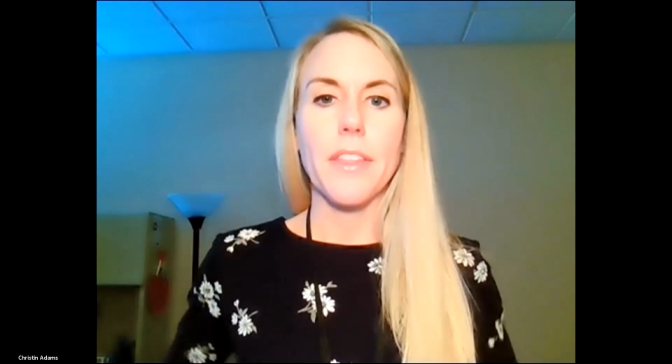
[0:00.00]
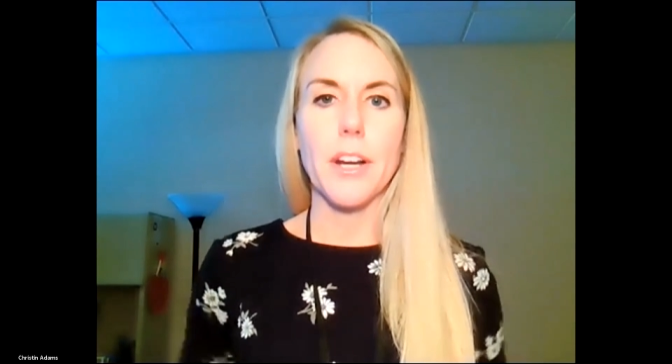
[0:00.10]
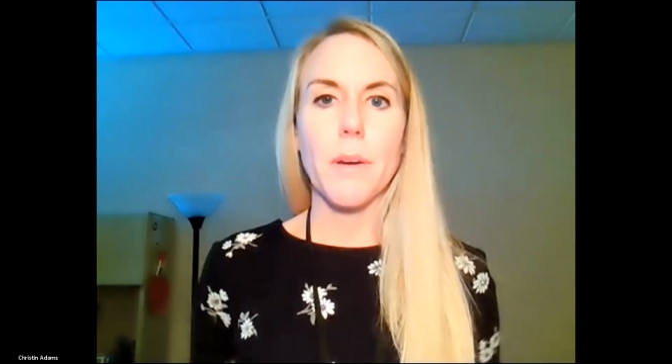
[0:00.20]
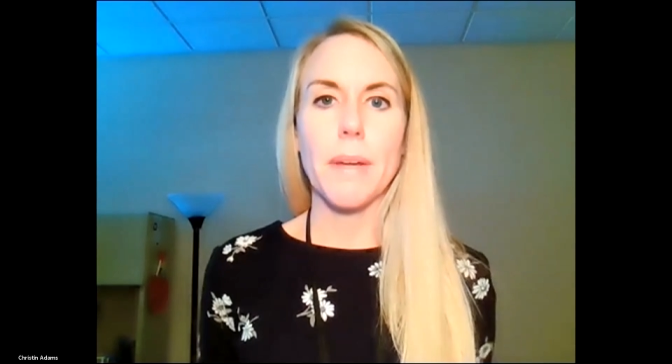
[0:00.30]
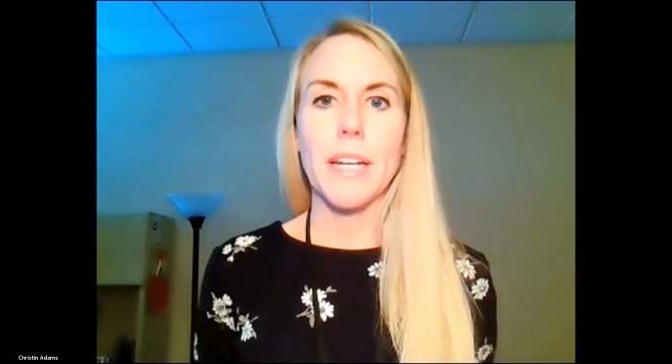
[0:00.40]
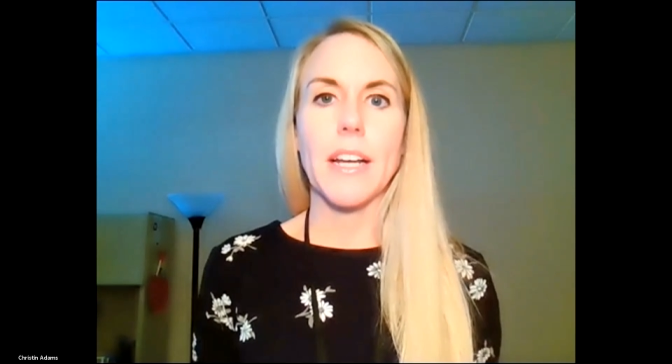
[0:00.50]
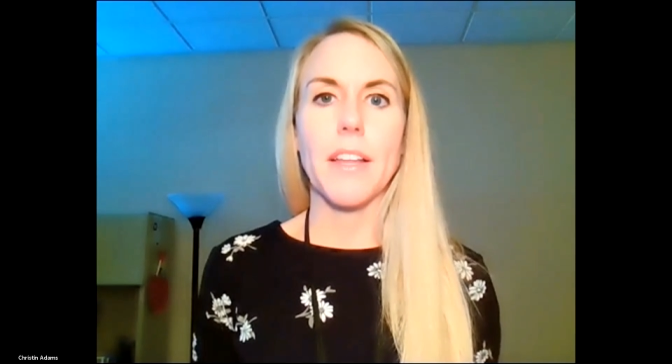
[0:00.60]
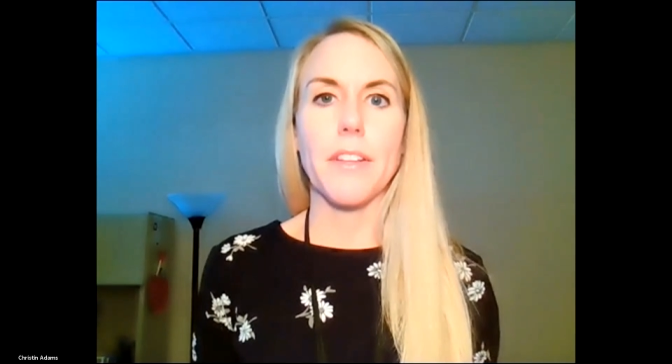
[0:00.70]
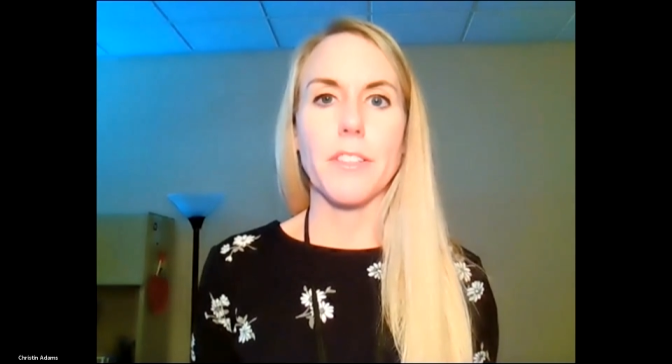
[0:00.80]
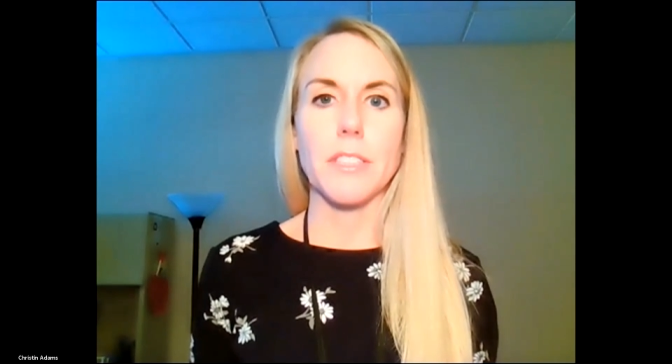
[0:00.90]
There are many
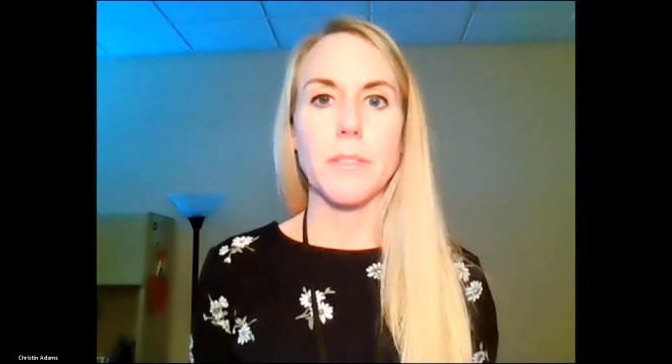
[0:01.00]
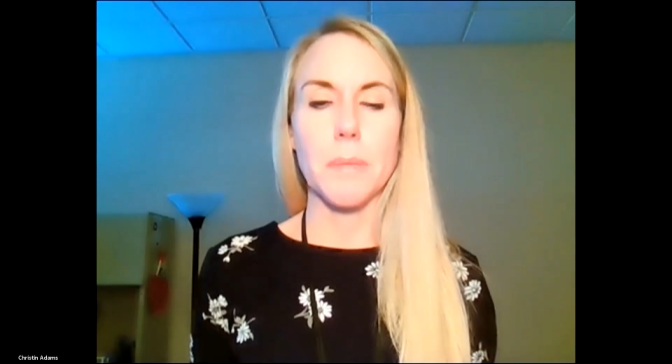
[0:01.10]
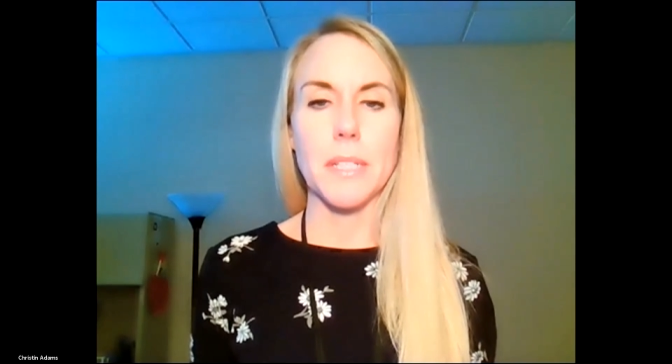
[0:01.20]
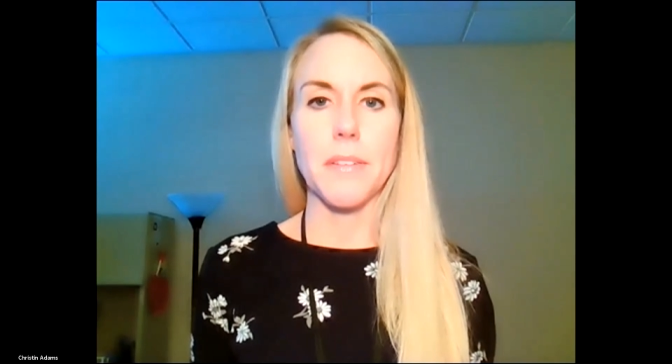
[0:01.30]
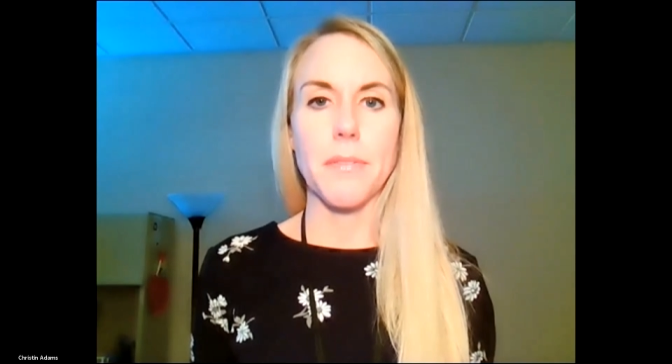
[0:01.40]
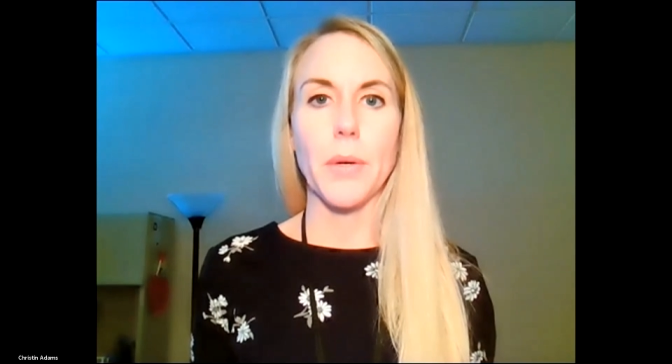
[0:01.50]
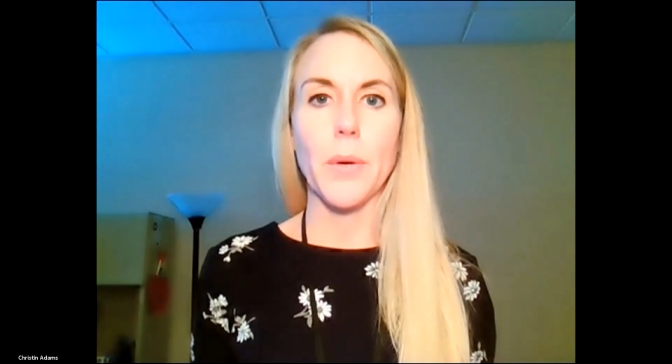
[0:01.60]
other specific